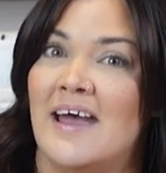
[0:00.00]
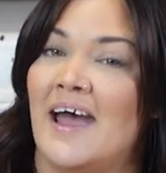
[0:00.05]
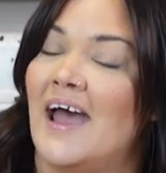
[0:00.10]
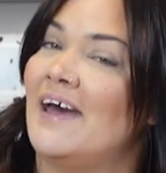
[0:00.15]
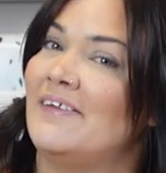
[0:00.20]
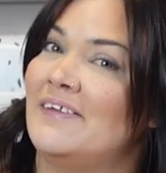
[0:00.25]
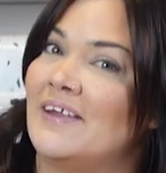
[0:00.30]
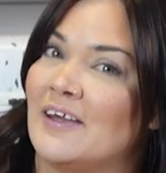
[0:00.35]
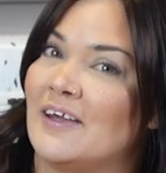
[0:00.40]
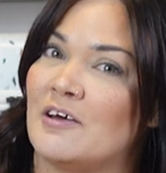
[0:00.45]

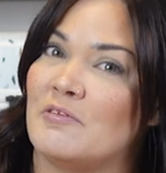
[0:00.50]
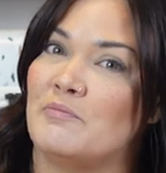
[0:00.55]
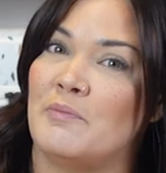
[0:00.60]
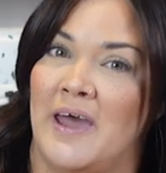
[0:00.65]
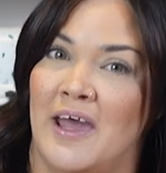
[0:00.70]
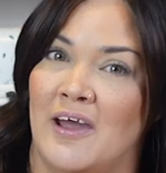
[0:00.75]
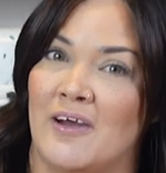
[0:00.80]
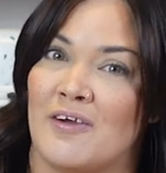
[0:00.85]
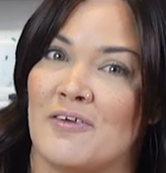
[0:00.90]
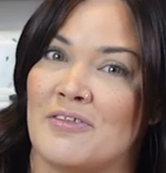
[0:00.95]
and then
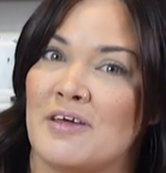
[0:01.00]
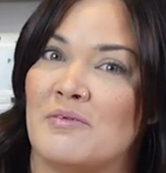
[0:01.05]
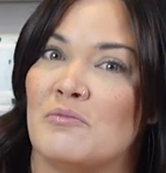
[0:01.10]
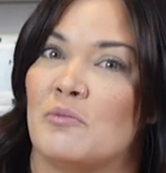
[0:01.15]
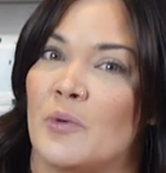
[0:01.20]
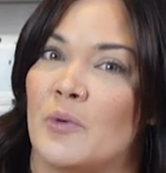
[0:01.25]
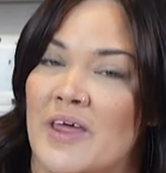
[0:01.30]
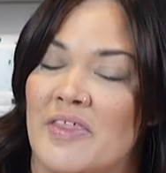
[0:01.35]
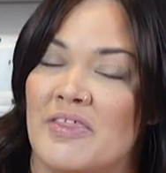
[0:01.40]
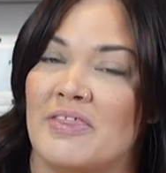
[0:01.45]
compare
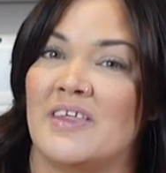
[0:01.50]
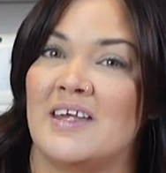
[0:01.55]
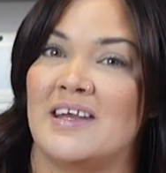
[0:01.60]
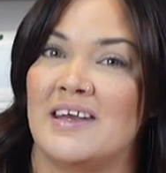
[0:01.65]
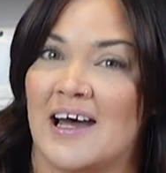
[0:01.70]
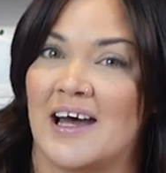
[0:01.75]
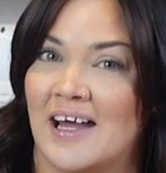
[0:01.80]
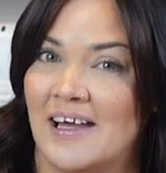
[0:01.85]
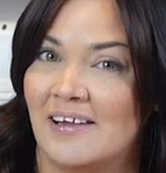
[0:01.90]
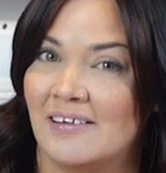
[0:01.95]
them with the
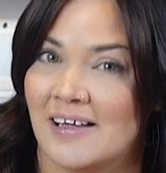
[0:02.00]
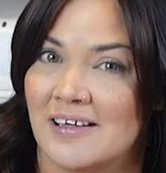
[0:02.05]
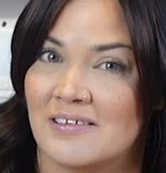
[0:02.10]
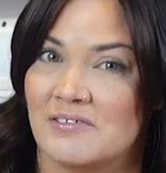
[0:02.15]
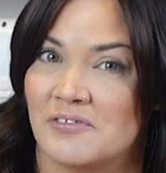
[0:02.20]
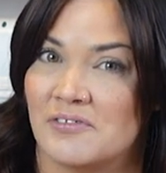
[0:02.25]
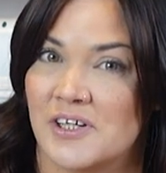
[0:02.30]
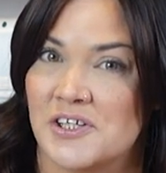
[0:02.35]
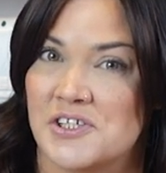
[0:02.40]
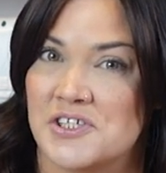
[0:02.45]
nylon
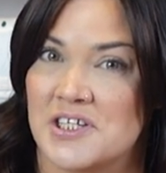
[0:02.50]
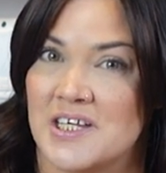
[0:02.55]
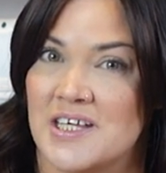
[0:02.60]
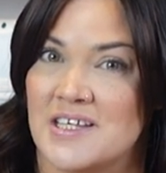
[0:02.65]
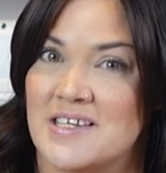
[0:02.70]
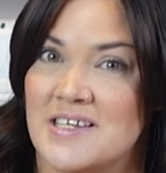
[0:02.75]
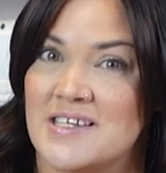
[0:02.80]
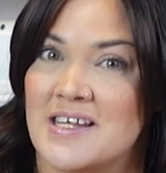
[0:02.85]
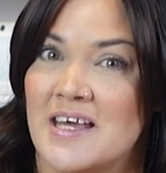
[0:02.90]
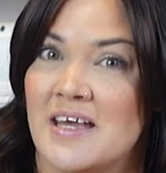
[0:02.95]

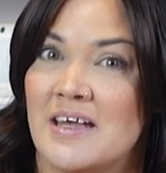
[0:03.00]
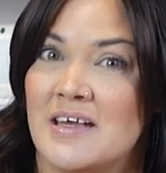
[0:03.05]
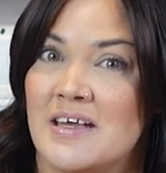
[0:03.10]
versions